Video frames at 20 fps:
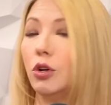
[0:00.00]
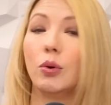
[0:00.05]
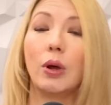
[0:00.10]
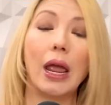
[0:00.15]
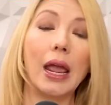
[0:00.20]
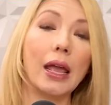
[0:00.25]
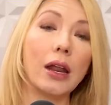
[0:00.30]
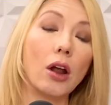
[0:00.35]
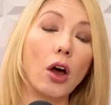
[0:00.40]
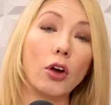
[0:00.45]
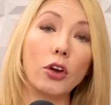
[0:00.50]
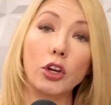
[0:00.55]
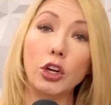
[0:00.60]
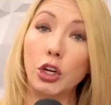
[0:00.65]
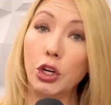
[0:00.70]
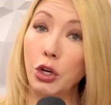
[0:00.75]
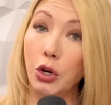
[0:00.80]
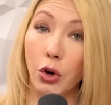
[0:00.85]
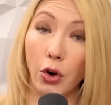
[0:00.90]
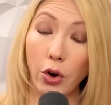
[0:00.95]
You cannot
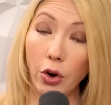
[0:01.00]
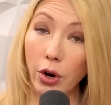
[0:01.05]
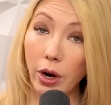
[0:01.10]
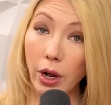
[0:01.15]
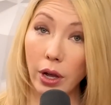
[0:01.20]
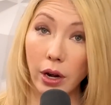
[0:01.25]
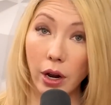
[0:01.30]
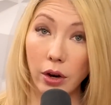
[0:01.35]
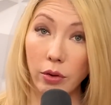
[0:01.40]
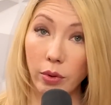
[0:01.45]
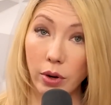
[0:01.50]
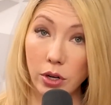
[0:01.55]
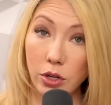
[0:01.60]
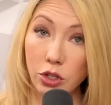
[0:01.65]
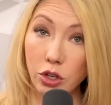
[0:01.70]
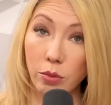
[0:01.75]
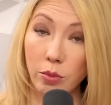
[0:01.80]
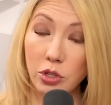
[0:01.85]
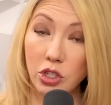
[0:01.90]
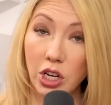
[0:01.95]
cure an
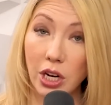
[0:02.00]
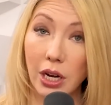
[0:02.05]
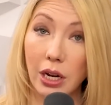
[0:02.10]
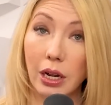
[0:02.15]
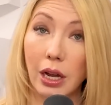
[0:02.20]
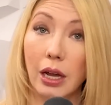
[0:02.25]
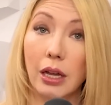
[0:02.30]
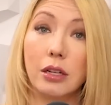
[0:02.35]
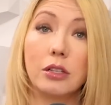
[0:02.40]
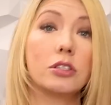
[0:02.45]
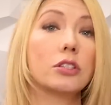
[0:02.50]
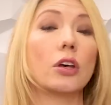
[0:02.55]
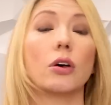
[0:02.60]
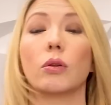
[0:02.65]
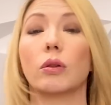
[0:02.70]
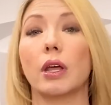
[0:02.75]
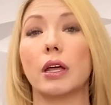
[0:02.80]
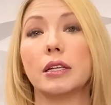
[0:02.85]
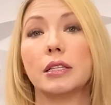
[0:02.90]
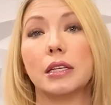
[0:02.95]
unregistered machine gun.
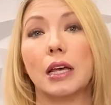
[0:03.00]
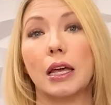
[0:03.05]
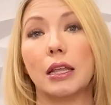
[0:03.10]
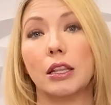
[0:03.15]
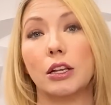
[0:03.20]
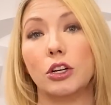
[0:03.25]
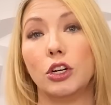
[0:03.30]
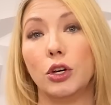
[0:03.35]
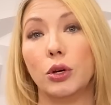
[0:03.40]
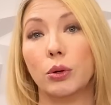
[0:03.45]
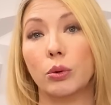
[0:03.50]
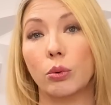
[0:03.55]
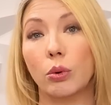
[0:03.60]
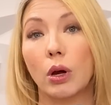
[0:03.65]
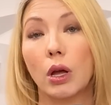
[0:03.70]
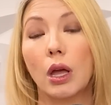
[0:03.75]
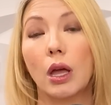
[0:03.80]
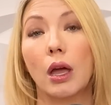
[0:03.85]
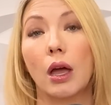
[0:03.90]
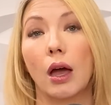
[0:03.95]
So let's say that you
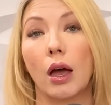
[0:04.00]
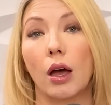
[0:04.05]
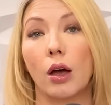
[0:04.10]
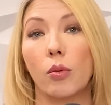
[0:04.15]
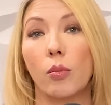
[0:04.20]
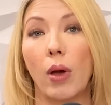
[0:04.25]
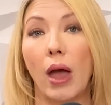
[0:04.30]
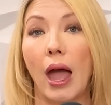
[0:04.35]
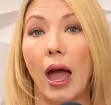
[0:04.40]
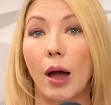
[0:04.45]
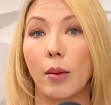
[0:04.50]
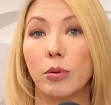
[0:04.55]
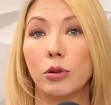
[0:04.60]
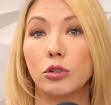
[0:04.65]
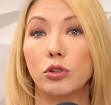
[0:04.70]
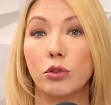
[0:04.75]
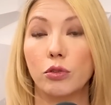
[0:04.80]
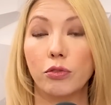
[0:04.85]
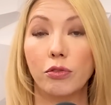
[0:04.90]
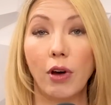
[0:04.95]
um,
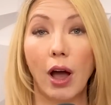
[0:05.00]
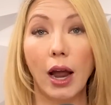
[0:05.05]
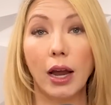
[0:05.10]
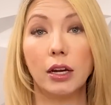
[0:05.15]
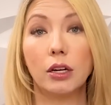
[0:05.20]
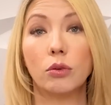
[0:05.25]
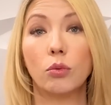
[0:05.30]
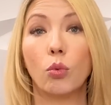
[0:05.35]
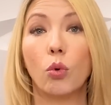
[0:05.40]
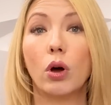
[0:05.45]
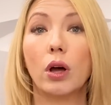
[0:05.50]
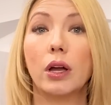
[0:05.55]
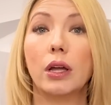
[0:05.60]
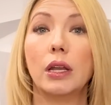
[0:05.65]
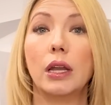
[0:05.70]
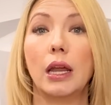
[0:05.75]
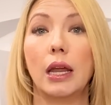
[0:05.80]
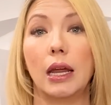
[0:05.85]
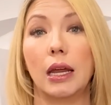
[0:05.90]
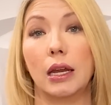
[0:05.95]
happen to find
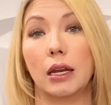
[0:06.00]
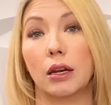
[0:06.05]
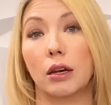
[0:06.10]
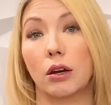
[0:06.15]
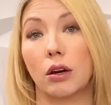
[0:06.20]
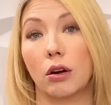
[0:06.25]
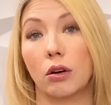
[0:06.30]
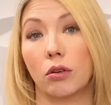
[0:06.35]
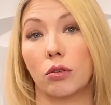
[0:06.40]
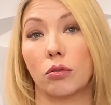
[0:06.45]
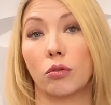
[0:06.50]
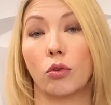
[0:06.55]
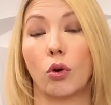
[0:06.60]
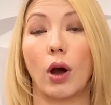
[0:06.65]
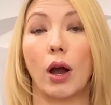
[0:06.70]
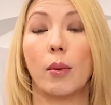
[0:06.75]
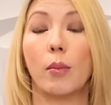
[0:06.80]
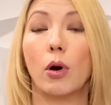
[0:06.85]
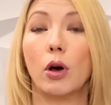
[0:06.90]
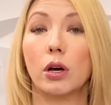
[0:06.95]
one in
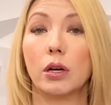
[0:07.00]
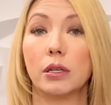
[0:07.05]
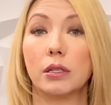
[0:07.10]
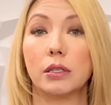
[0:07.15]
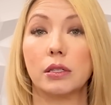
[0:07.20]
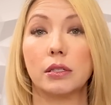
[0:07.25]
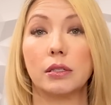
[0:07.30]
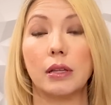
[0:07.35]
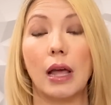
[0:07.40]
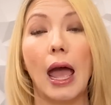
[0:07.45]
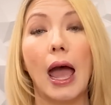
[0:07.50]
grandma's